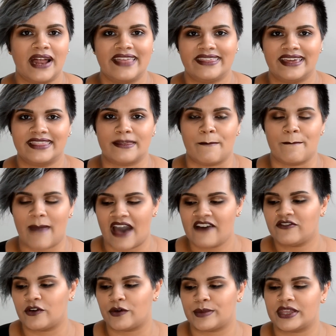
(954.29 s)
I think the matte
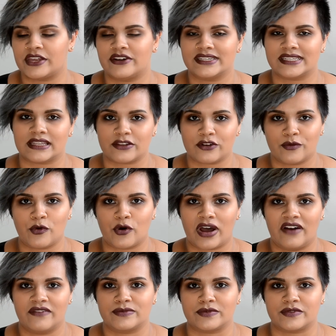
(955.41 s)
formula is a little more
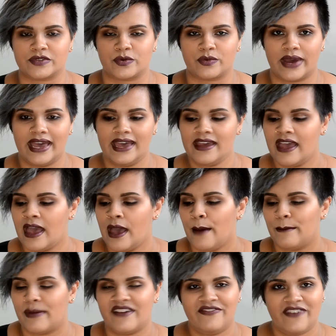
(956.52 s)
comfortable to wear.
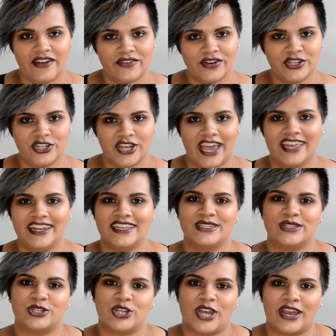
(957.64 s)
My favorite shade is
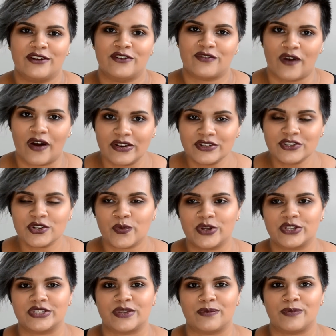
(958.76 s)
the shade Grunge, which
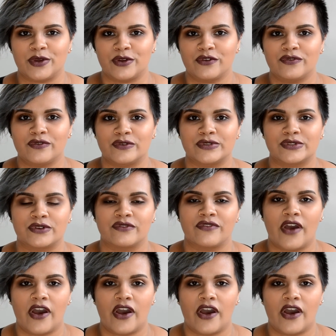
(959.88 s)
is a beautiful sort of